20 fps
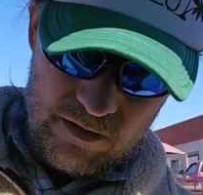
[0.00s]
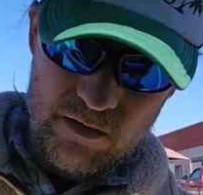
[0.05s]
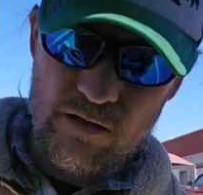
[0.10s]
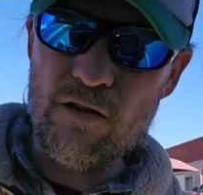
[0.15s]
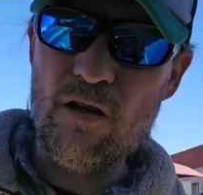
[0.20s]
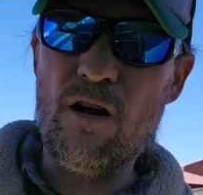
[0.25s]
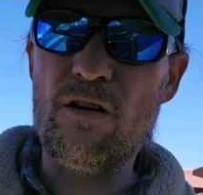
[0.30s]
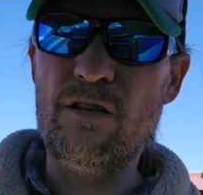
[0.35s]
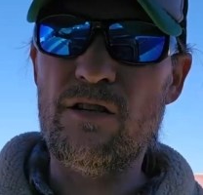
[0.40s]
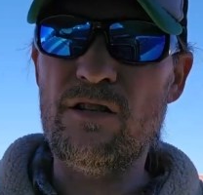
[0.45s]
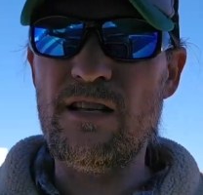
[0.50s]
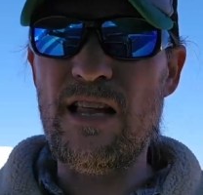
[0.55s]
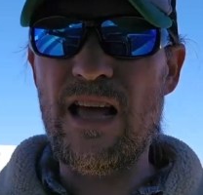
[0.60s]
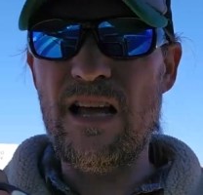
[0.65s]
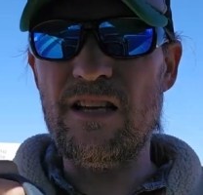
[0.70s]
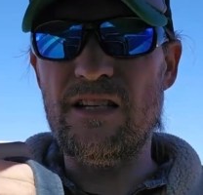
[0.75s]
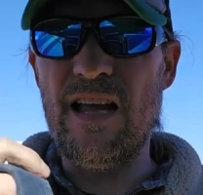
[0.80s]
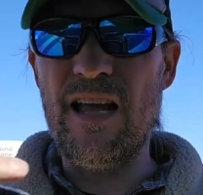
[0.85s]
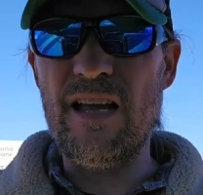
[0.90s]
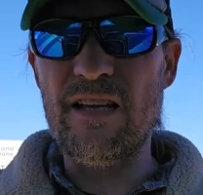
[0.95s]
the
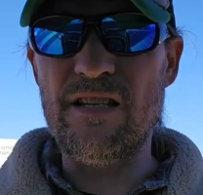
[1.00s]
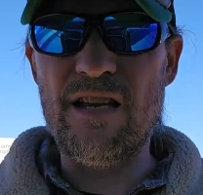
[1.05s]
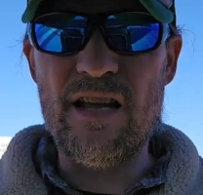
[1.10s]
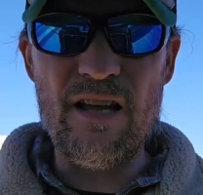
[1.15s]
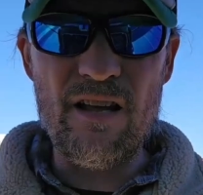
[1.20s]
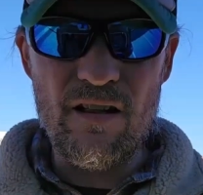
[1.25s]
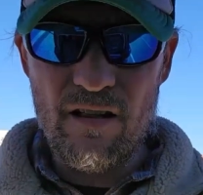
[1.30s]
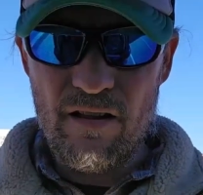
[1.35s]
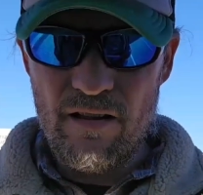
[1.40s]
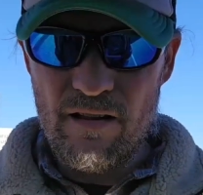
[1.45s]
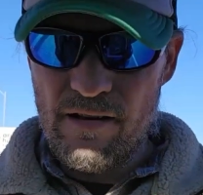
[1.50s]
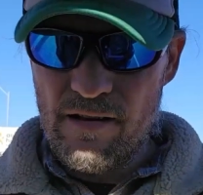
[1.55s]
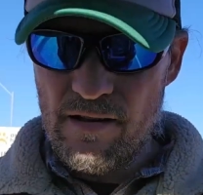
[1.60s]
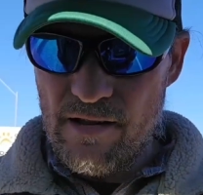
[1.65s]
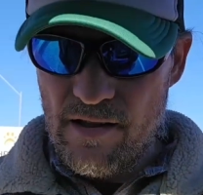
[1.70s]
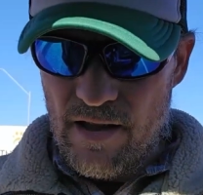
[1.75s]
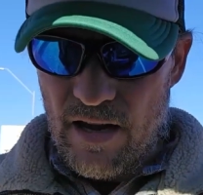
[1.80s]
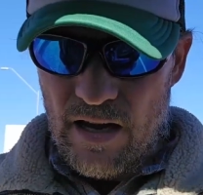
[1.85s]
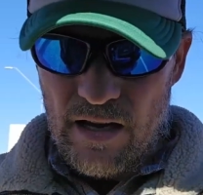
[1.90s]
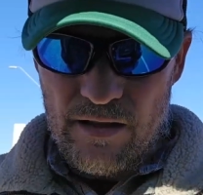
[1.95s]
large/XL,
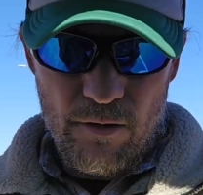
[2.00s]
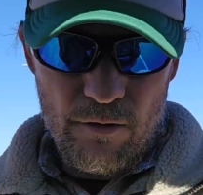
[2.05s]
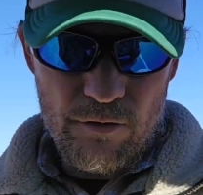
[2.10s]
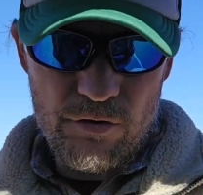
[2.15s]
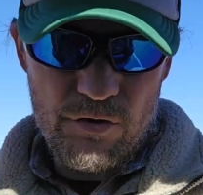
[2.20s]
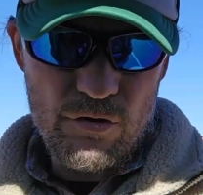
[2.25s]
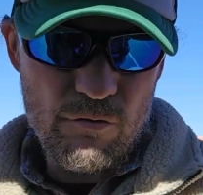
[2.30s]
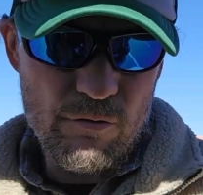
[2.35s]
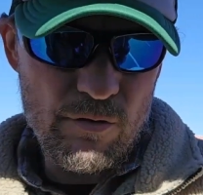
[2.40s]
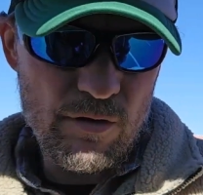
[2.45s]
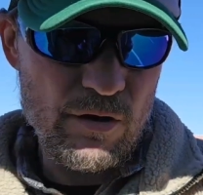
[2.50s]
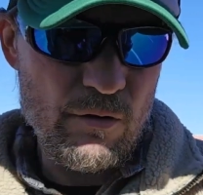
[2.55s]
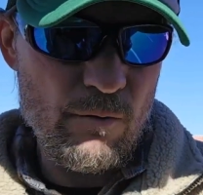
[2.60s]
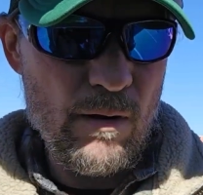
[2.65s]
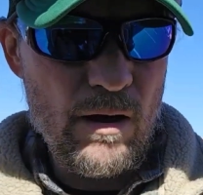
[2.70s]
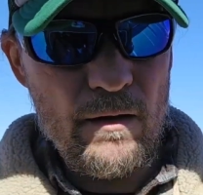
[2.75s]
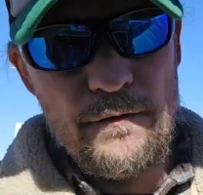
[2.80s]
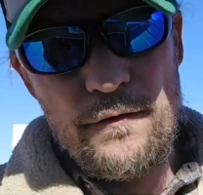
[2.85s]
and those do really well